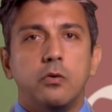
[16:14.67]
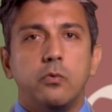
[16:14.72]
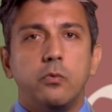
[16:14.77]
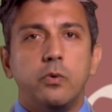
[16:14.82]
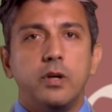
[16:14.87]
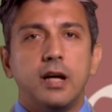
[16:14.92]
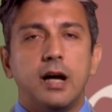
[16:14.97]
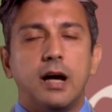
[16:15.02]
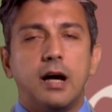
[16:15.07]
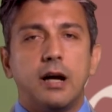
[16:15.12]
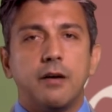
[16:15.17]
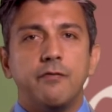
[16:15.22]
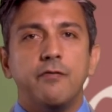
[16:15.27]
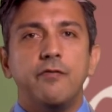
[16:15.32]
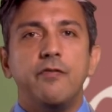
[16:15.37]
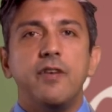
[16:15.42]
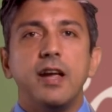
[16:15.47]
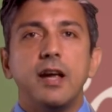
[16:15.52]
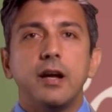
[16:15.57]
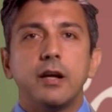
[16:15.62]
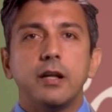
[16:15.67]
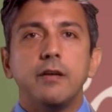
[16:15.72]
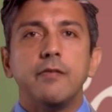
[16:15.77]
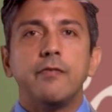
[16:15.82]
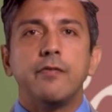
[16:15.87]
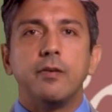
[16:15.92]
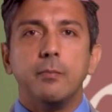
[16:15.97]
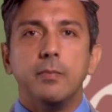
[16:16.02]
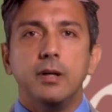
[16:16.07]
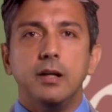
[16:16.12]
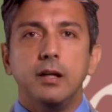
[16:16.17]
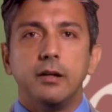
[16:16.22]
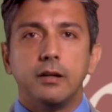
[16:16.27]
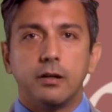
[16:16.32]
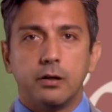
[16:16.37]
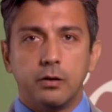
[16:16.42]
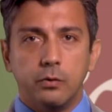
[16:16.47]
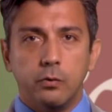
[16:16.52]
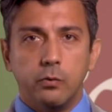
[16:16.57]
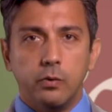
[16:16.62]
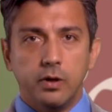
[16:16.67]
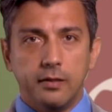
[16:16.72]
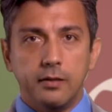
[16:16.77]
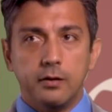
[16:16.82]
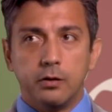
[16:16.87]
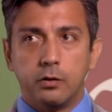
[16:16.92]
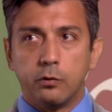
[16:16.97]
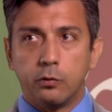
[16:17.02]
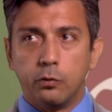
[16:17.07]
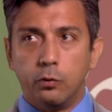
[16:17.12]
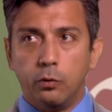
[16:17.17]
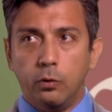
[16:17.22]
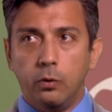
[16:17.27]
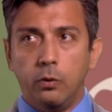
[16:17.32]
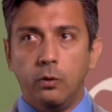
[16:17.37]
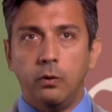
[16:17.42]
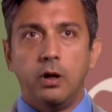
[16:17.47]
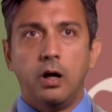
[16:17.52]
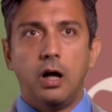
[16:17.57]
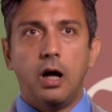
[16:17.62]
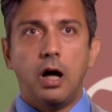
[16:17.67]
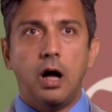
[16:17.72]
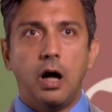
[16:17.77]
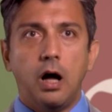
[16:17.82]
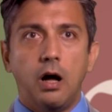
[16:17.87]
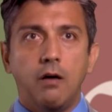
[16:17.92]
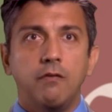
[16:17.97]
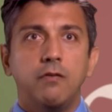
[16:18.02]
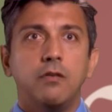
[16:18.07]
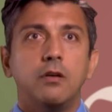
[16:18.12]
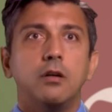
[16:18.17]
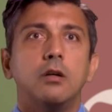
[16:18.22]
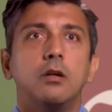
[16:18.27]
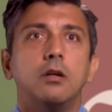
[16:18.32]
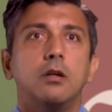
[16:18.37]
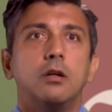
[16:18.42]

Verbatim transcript: we are very familiar with the rule of